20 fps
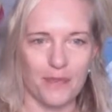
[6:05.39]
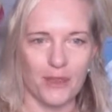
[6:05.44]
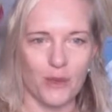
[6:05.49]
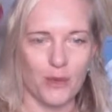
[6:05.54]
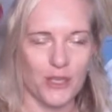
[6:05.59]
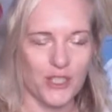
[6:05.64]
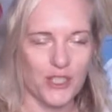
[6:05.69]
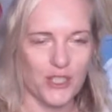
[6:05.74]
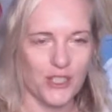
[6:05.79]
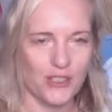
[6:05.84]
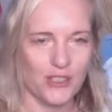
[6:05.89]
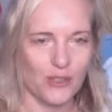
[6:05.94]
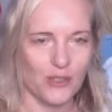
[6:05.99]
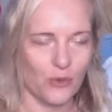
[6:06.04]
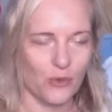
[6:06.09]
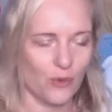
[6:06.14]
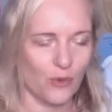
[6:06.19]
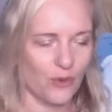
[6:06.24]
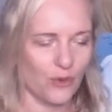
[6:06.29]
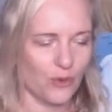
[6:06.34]
questions
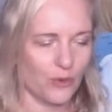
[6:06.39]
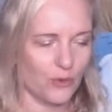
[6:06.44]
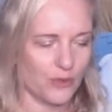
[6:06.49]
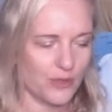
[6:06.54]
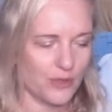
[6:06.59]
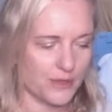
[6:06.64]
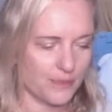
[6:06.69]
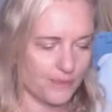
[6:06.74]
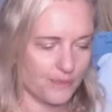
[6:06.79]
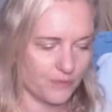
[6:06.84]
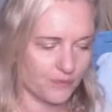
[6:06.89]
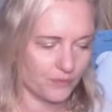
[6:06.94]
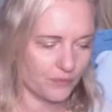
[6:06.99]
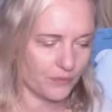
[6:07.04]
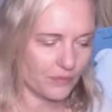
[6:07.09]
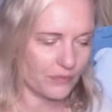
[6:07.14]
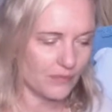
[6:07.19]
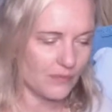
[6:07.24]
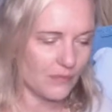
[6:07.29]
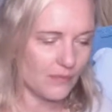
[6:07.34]
or thoughts.
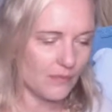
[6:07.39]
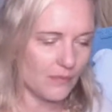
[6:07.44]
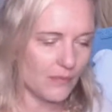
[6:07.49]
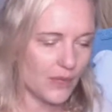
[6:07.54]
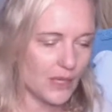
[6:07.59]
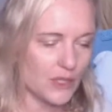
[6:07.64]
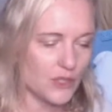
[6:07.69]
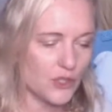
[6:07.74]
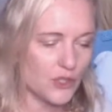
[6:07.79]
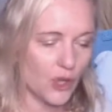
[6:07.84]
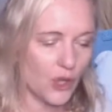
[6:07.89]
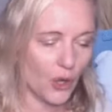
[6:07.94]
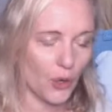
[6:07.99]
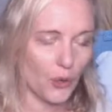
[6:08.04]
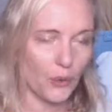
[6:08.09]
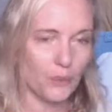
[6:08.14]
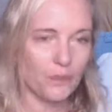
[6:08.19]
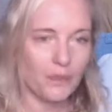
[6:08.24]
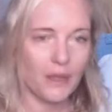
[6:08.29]
So